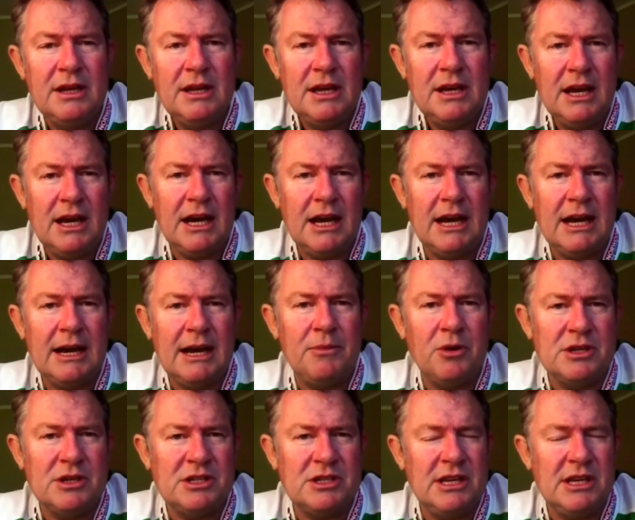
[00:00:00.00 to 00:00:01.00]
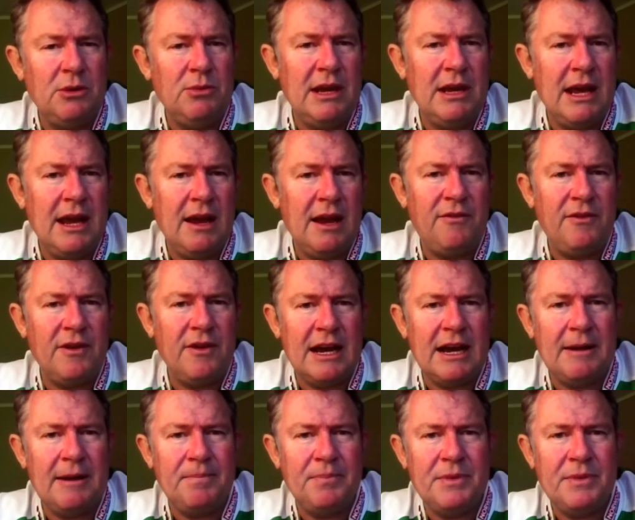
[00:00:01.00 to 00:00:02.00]
I see we have
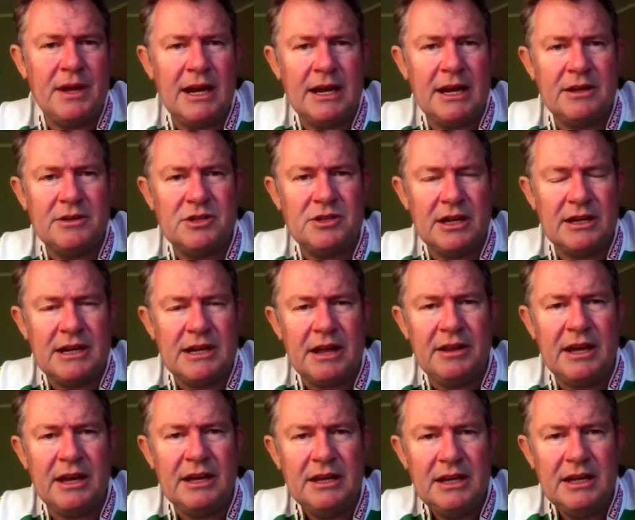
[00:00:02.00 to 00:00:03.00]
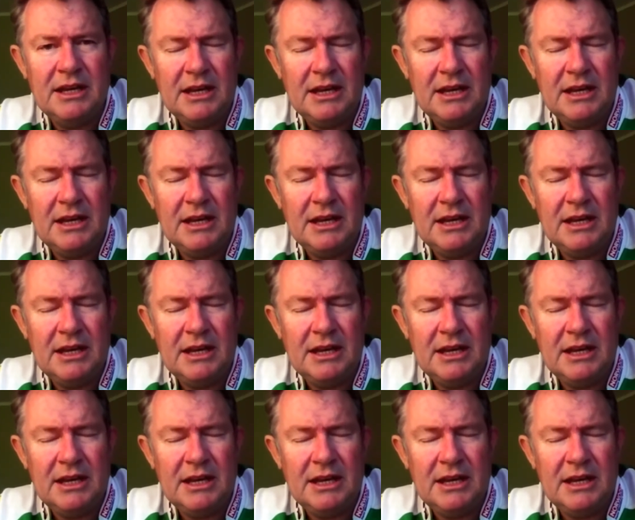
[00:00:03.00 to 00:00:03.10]
another